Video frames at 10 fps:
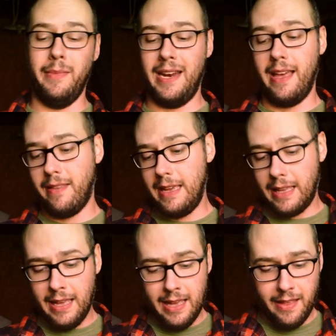And I
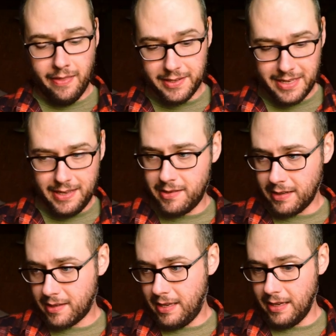think this
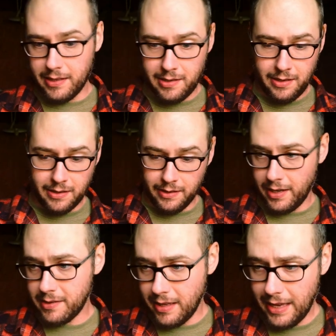E6 kit
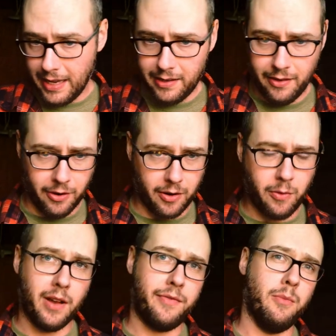does that. There are
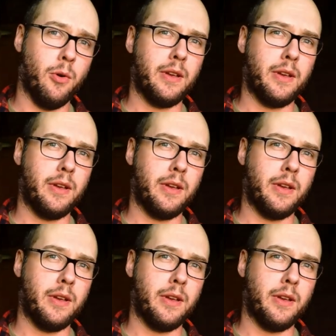quite a few more